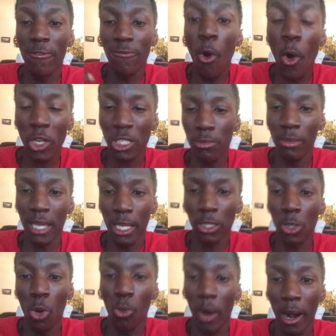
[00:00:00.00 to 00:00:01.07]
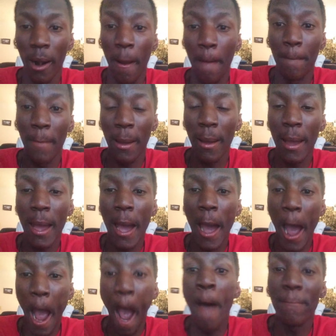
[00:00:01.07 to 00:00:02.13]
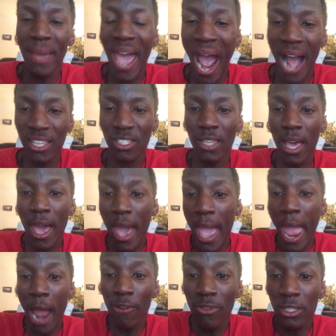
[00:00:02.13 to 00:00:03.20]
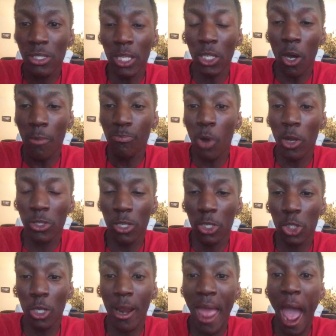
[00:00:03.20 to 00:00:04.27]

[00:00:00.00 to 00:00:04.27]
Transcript: force me to wear a, a mask. Every single person should